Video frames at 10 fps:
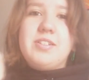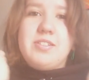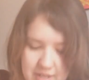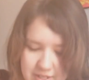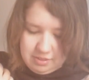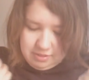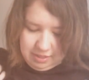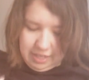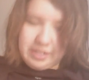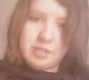because I
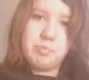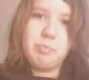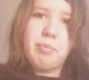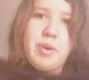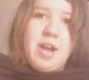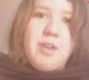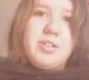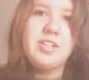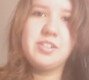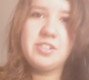like
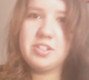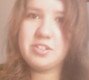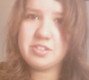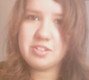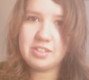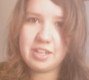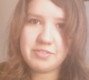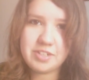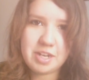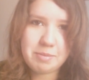brown and she just
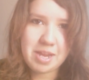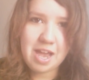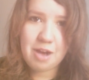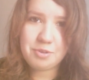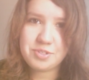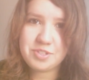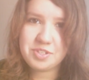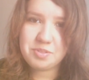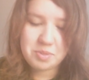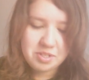left it at my house
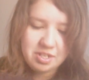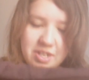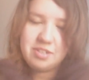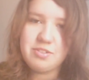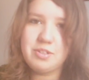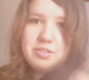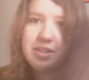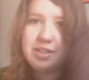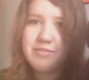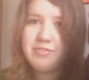this one day so I was like